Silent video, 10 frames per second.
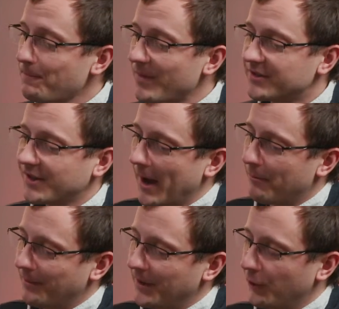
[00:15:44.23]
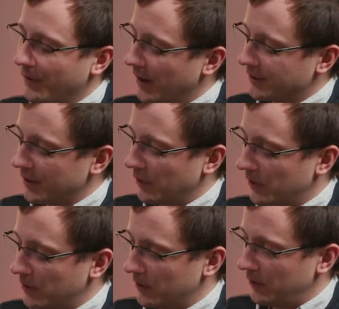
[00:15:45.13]
So yeah, probably not the answer
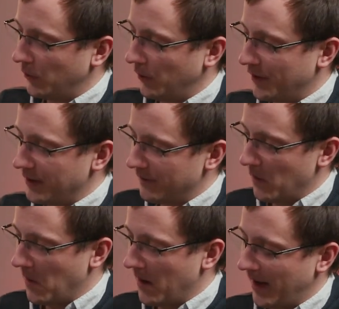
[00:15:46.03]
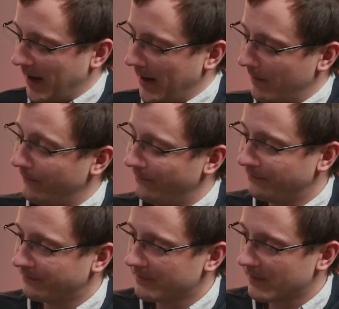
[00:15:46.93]
you're looking for,
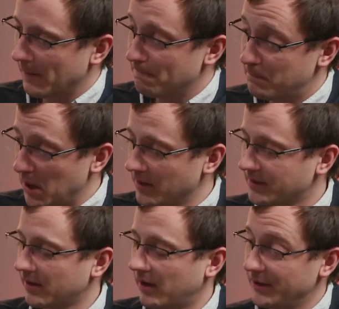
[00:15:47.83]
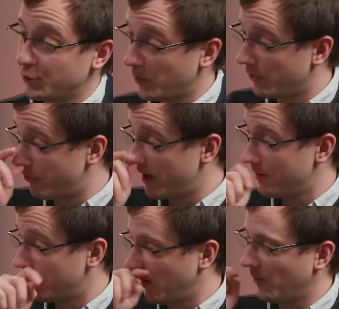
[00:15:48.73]
but I do agree
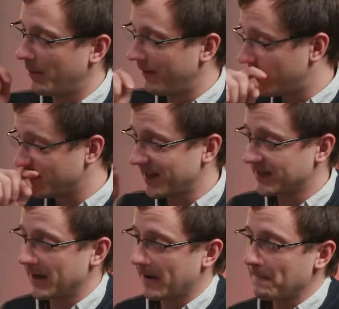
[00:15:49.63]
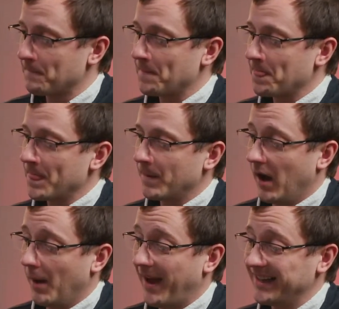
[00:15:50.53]
that it would be fantastic.
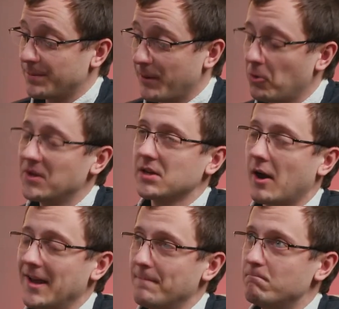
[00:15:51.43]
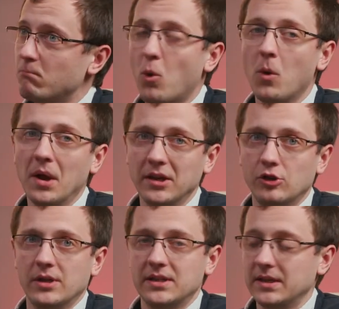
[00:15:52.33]
And to be honest, I am more
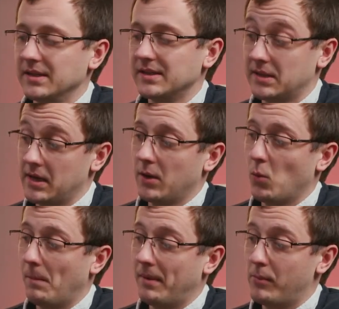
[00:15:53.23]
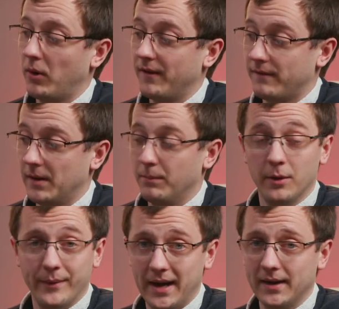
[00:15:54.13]
interested in seeing what people like Philip
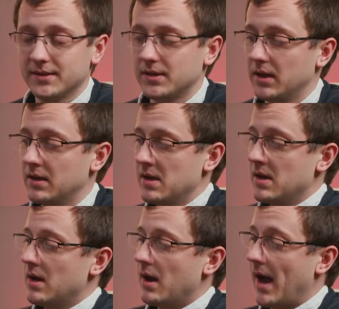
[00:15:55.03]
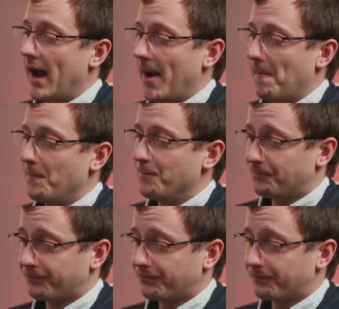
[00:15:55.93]
Bloom and Alistair, and